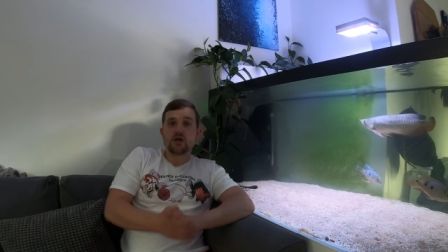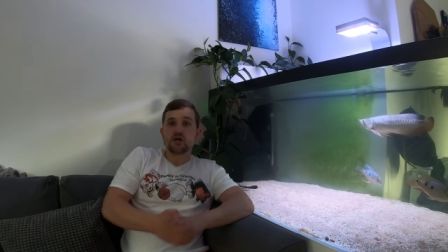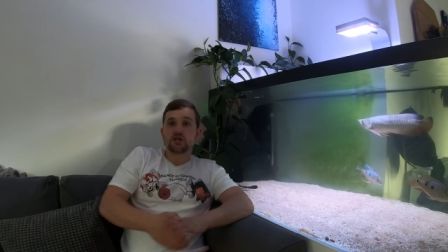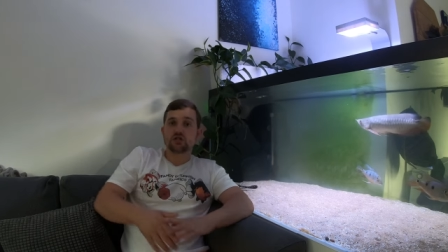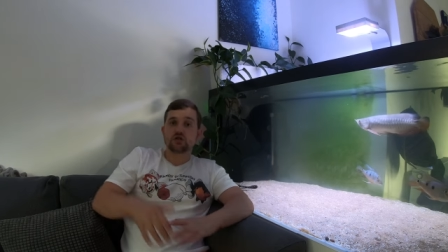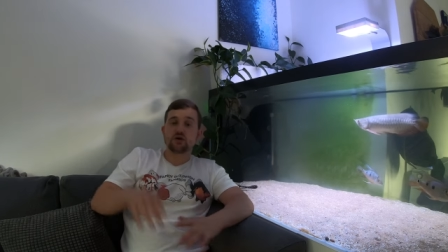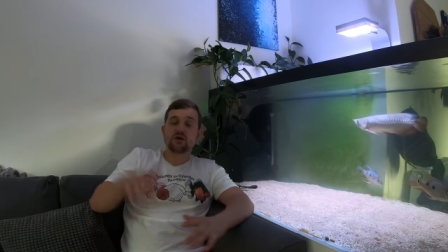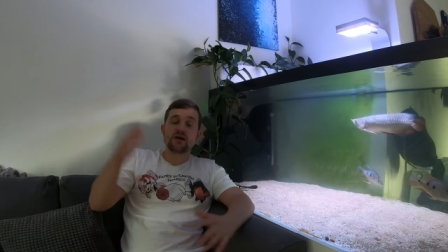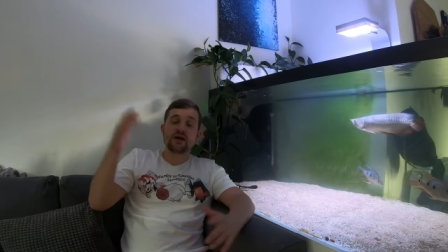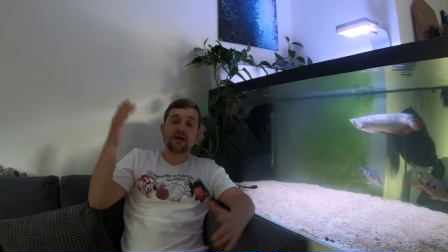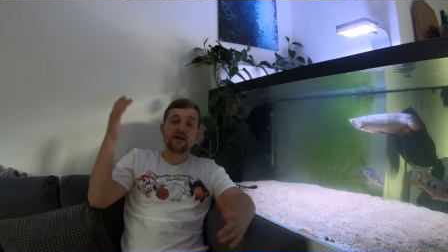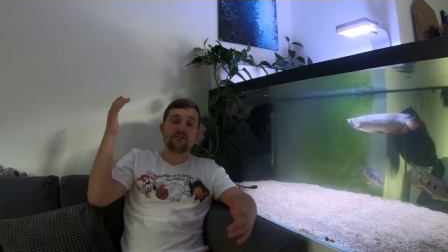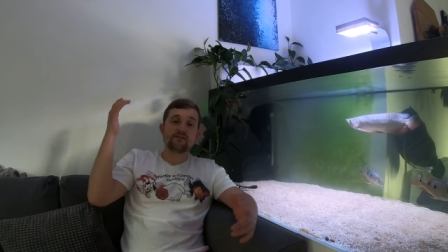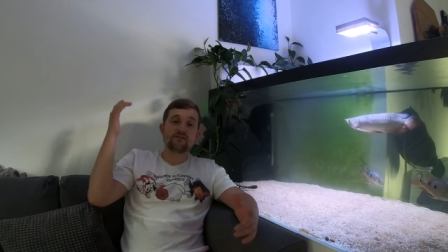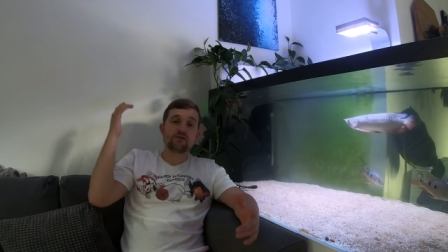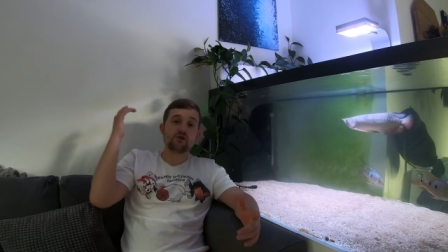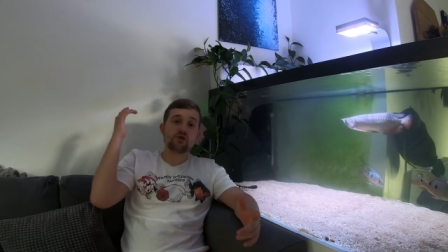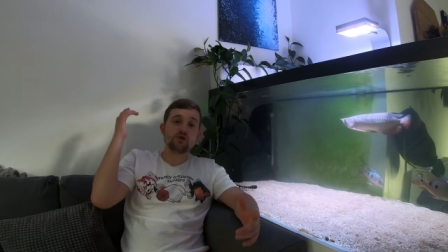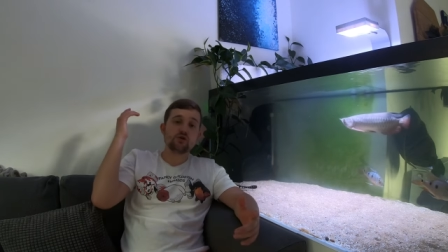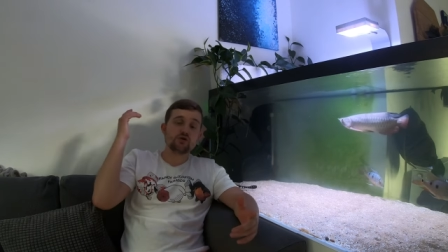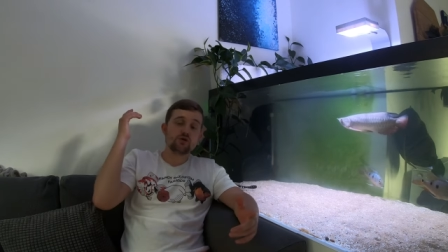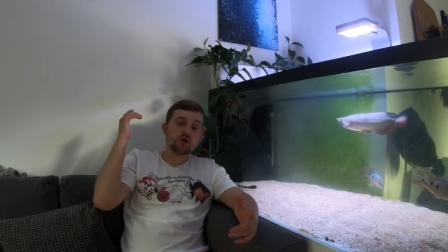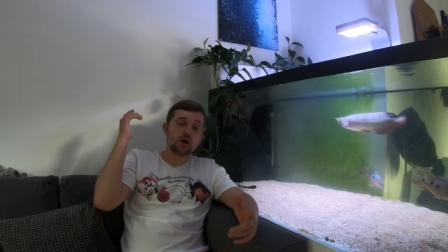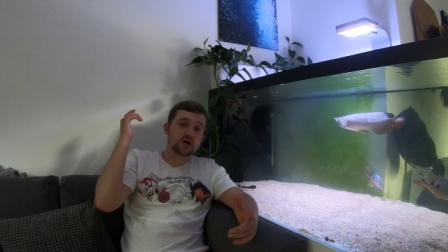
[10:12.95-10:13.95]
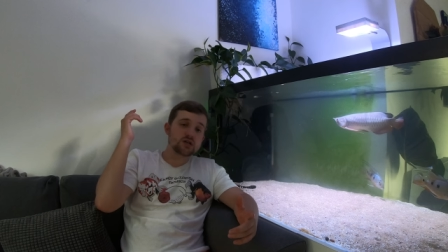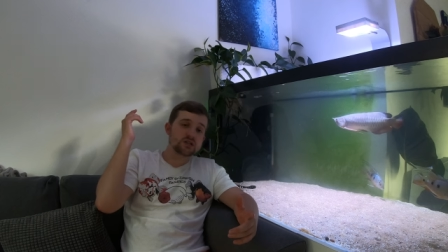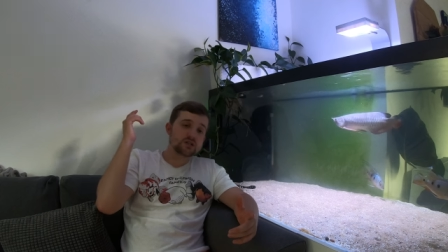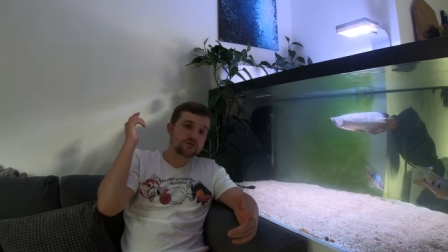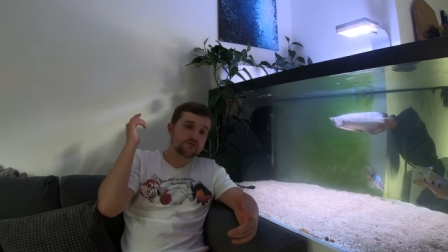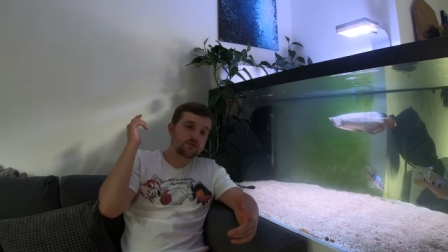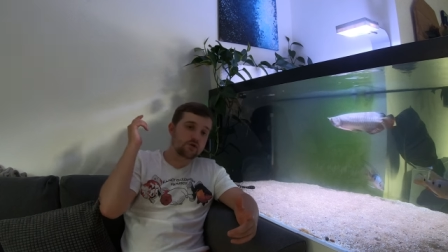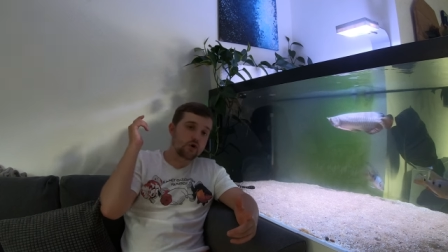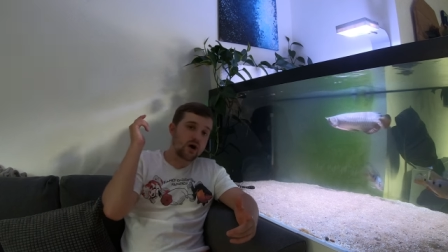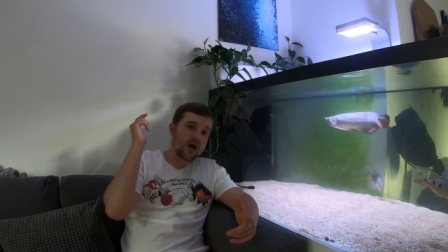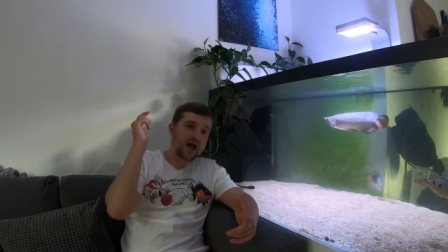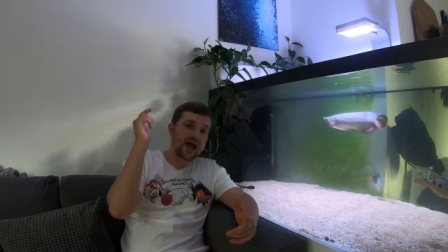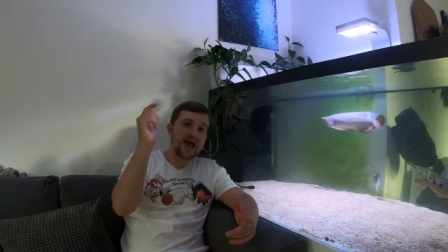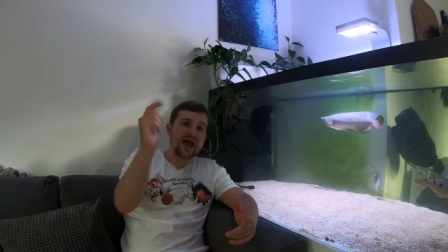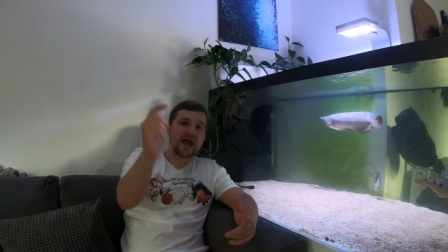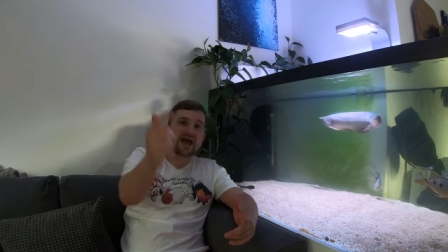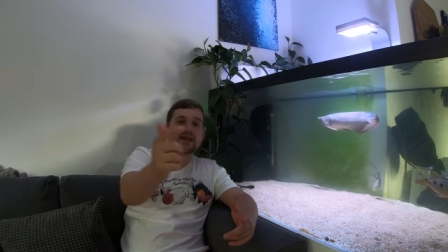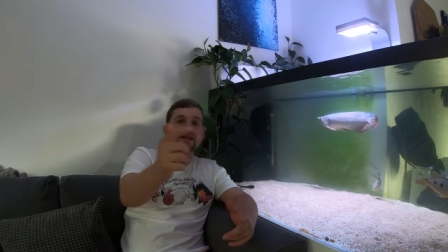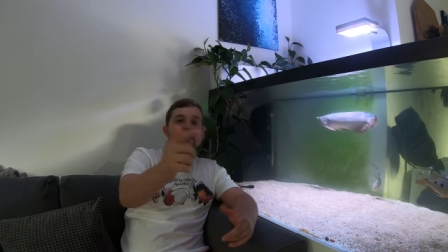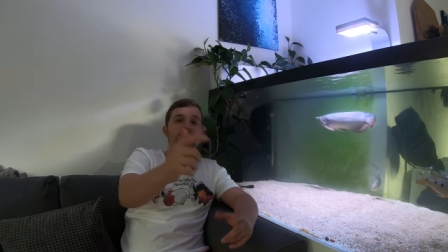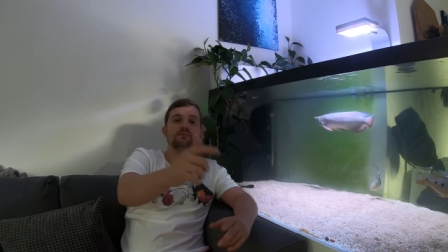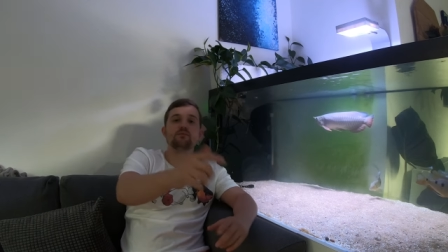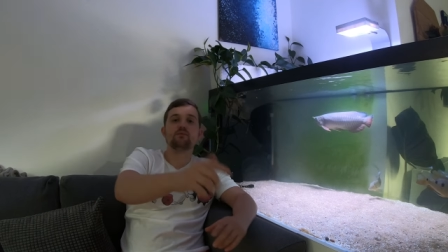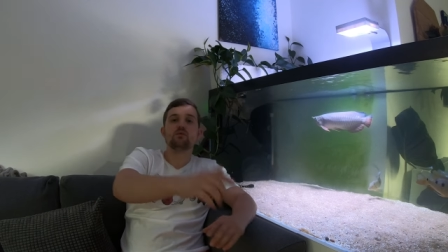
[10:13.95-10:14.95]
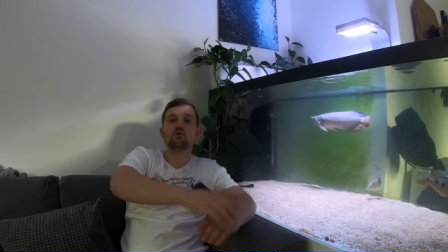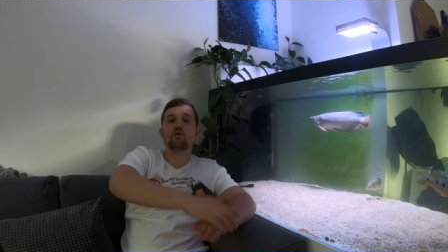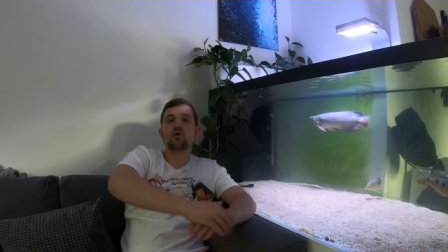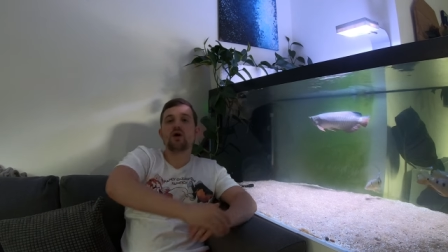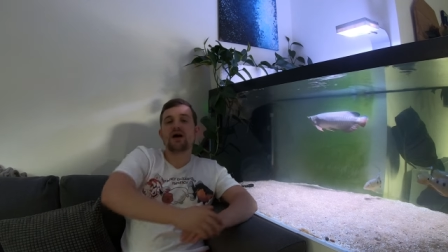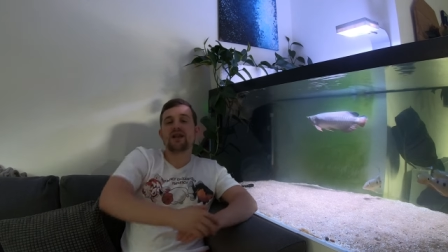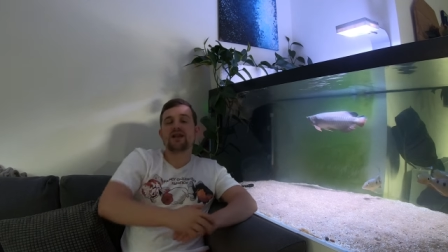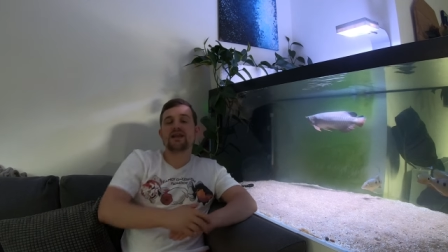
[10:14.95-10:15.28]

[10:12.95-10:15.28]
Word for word: So if you guys have got any more